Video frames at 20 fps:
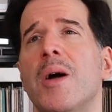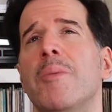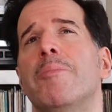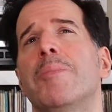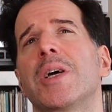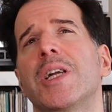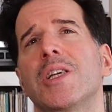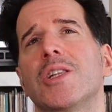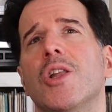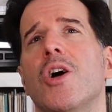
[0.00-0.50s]

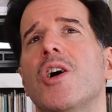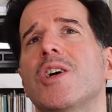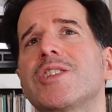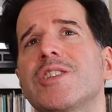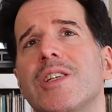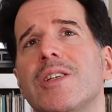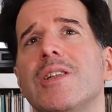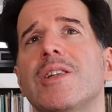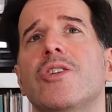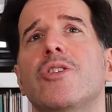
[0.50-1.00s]
but it
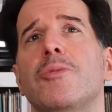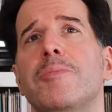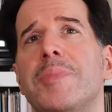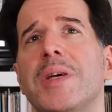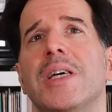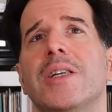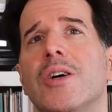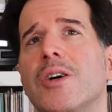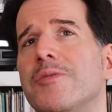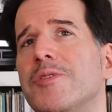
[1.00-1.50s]
lost a little
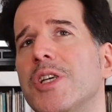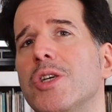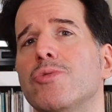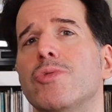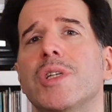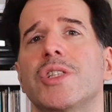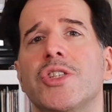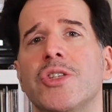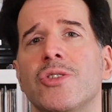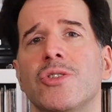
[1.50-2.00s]
bit of the
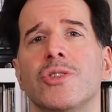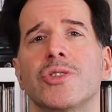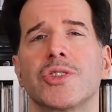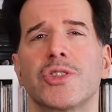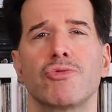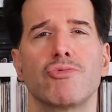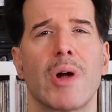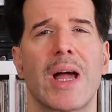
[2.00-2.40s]
original's